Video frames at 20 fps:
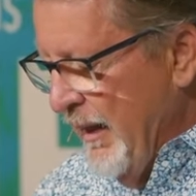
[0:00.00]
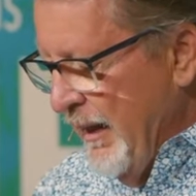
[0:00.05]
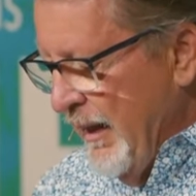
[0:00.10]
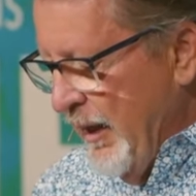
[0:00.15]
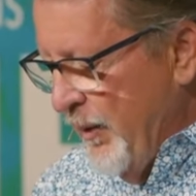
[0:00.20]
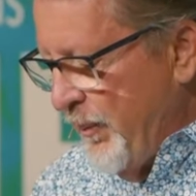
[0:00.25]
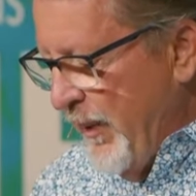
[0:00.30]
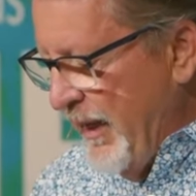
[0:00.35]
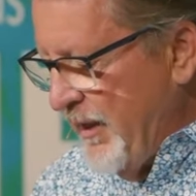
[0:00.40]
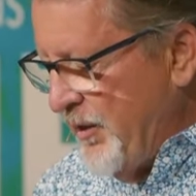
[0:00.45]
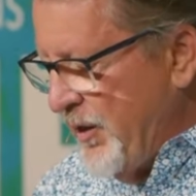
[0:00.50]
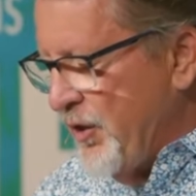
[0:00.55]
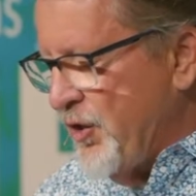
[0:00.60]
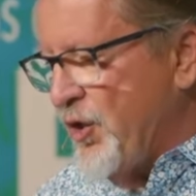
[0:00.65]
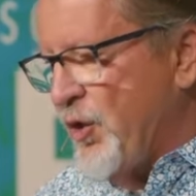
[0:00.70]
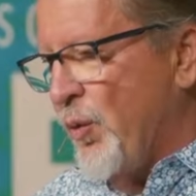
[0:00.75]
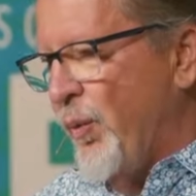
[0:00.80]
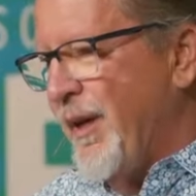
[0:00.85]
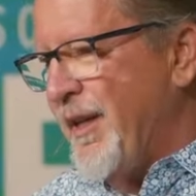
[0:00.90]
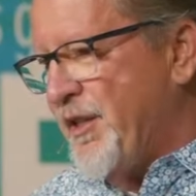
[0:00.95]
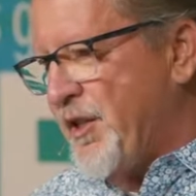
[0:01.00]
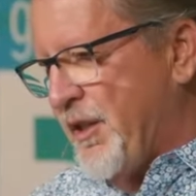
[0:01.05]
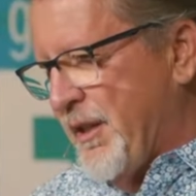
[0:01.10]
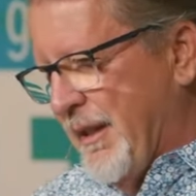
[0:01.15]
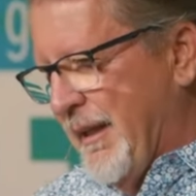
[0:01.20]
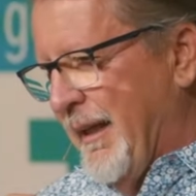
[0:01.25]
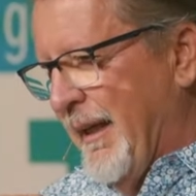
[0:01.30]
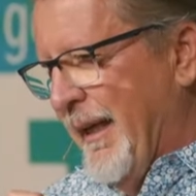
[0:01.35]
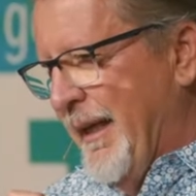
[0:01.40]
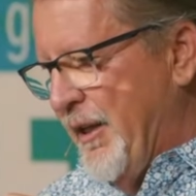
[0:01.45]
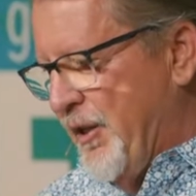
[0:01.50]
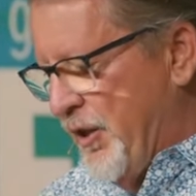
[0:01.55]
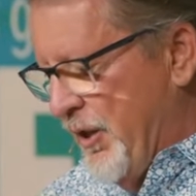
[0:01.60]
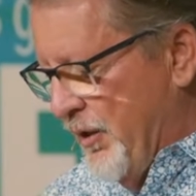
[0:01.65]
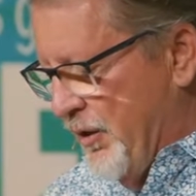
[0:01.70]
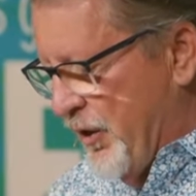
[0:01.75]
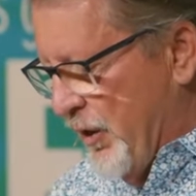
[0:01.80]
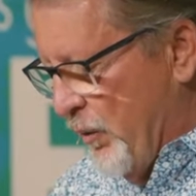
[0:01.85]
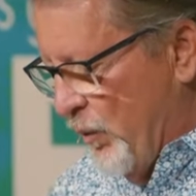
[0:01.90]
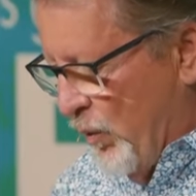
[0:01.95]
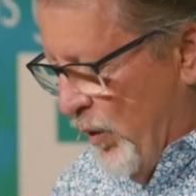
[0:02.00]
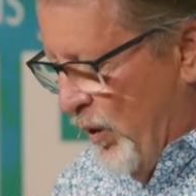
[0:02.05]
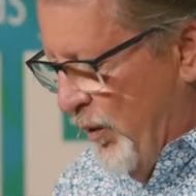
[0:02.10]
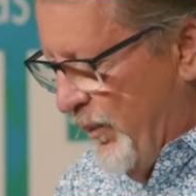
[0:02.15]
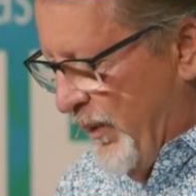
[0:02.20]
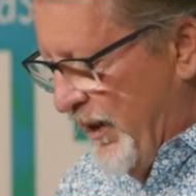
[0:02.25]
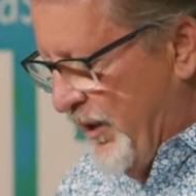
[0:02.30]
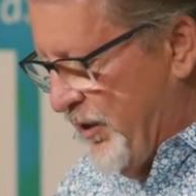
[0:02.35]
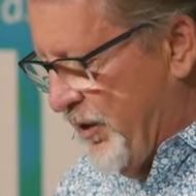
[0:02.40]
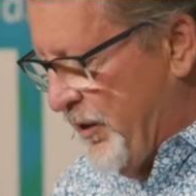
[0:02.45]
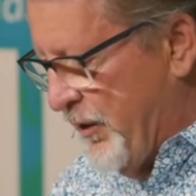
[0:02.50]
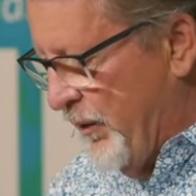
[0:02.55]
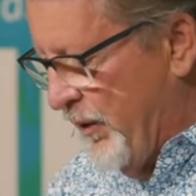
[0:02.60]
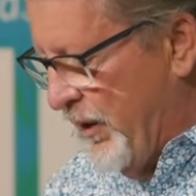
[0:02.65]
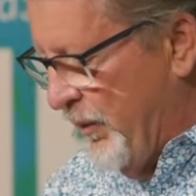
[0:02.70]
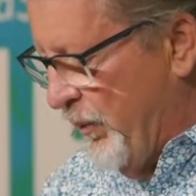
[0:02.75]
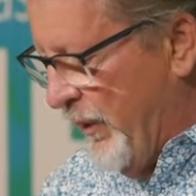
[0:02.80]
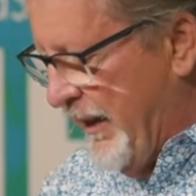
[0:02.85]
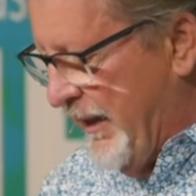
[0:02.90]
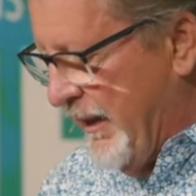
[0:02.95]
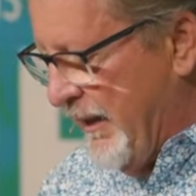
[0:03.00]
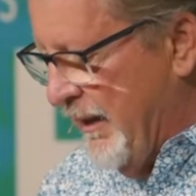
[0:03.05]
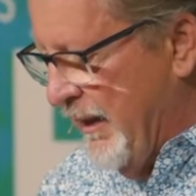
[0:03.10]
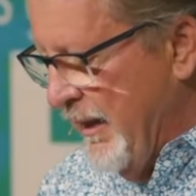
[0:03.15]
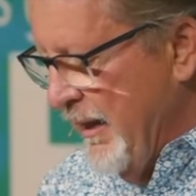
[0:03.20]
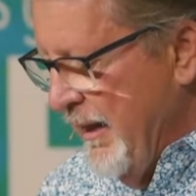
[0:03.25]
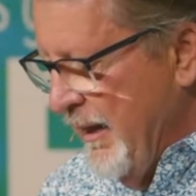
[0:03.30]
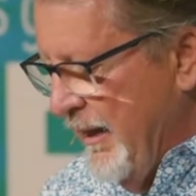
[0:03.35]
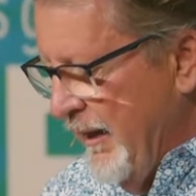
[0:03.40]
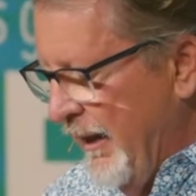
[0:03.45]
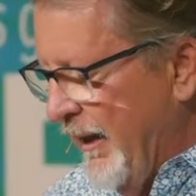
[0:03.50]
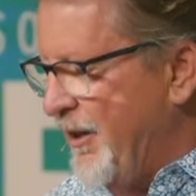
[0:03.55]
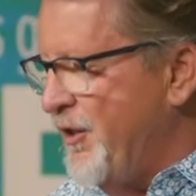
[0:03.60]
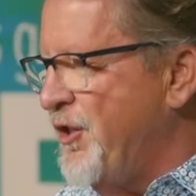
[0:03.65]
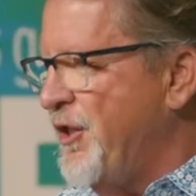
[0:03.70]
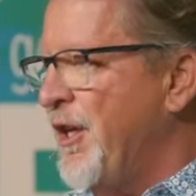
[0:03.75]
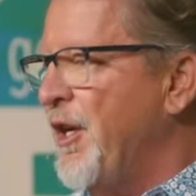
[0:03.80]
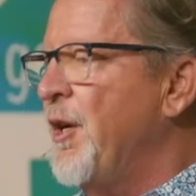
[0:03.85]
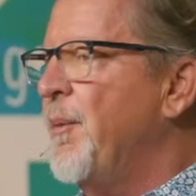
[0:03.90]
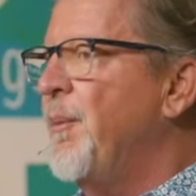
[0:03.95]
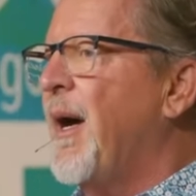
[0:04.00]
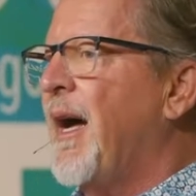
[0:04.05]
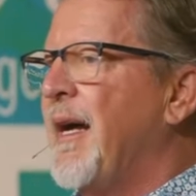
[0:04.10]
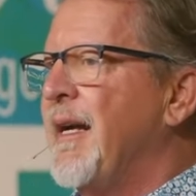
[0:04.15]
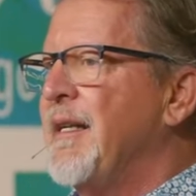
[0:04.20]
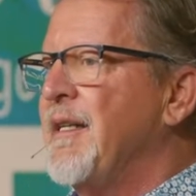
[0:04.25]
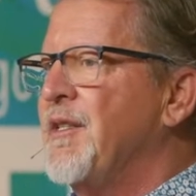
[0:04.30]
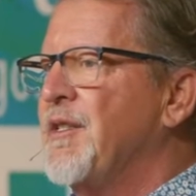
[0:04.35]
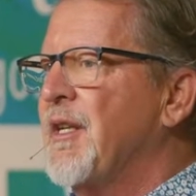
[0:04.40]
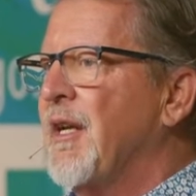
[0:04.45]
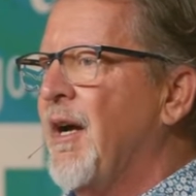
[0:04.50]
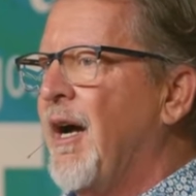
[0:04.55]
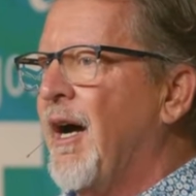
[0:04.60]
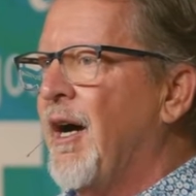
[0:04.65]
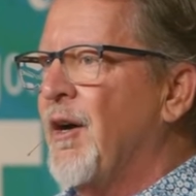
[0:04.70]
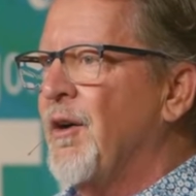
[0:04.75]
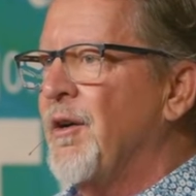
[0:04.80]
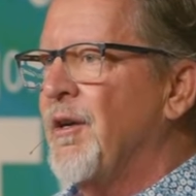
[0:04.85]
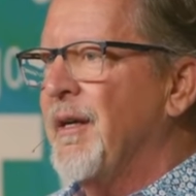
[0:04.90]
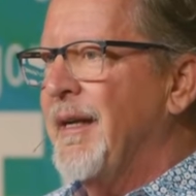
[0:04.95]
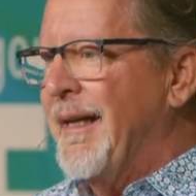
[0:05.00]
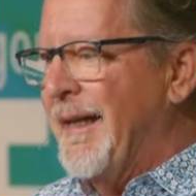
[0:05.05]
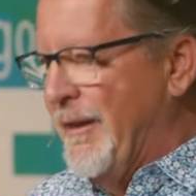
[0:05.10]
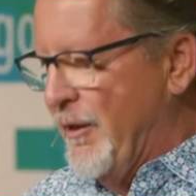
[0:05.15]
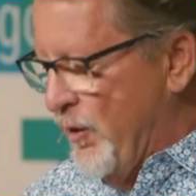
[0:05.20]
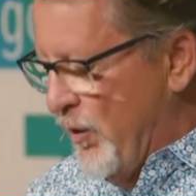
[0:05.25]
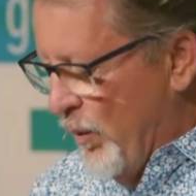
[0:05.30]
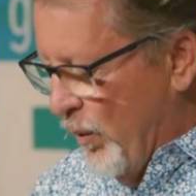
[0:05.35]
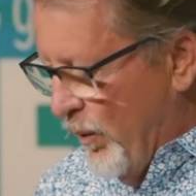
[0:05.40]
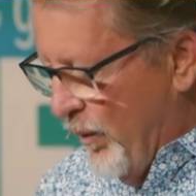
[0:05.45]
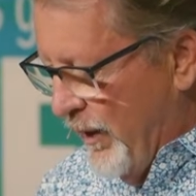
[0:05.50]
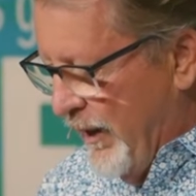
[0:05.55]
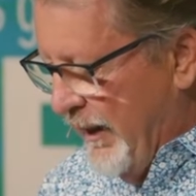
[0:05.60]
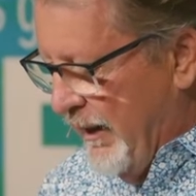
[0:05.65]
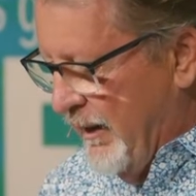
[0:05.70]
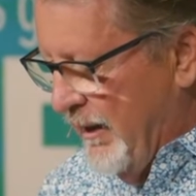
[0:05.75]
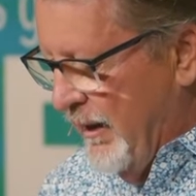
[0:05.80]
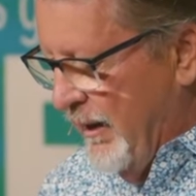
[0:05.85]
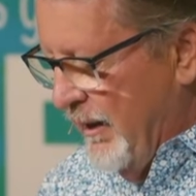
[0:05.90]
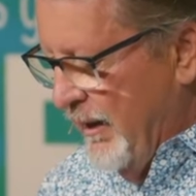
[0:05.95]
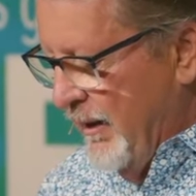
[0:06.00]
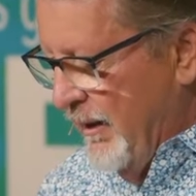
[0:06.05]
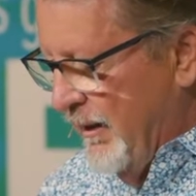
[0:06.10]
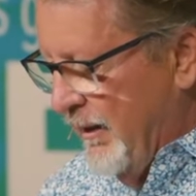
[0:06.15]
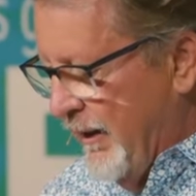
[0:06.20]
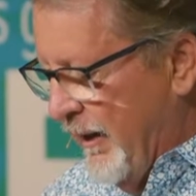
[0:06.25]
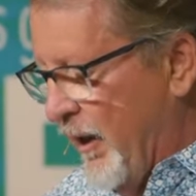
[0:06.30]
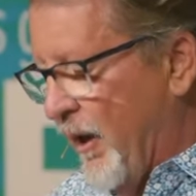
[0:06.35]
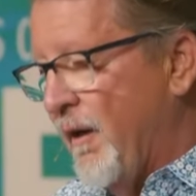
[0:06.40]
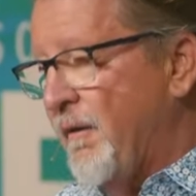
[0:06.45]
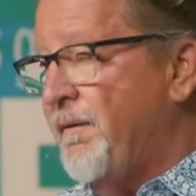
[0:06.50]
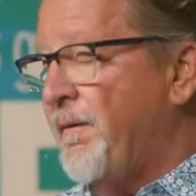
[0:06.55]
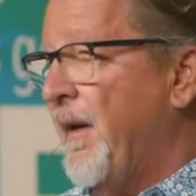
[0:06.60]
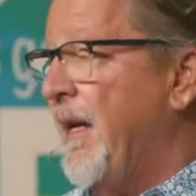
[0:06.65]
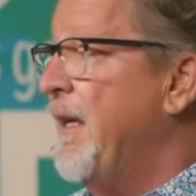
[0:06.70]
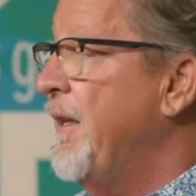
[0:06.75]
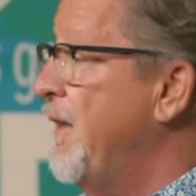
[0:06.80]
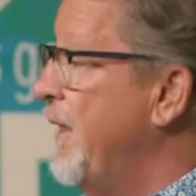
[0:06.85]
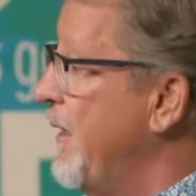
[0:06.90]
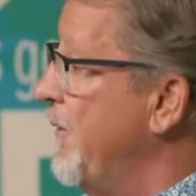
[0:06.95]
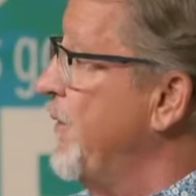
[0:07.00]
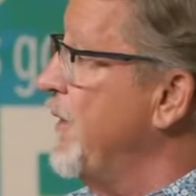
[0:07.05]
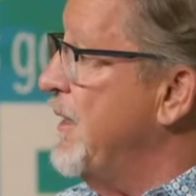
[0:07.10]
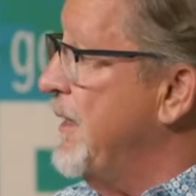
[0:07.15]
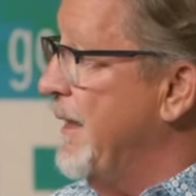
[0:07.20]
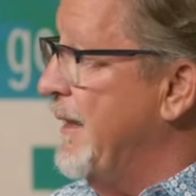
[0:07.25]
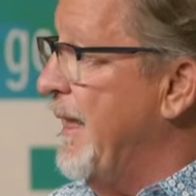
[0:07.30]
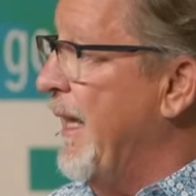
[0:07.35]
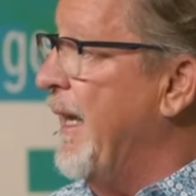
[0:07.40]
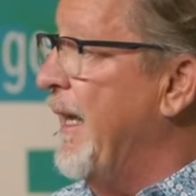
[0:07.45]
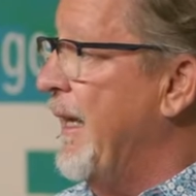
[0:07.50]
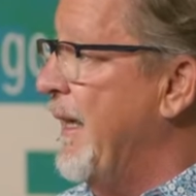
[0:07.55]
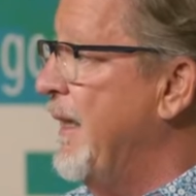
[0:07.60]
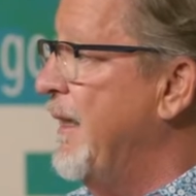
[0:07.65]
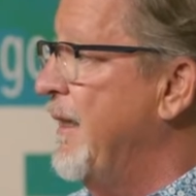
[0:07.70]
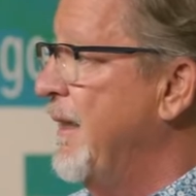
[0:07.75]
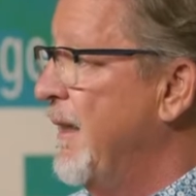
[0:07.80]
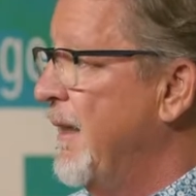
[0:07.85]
It makes us twist Galatians and Romans so that we can legitimize our ignoring that our faith, even today,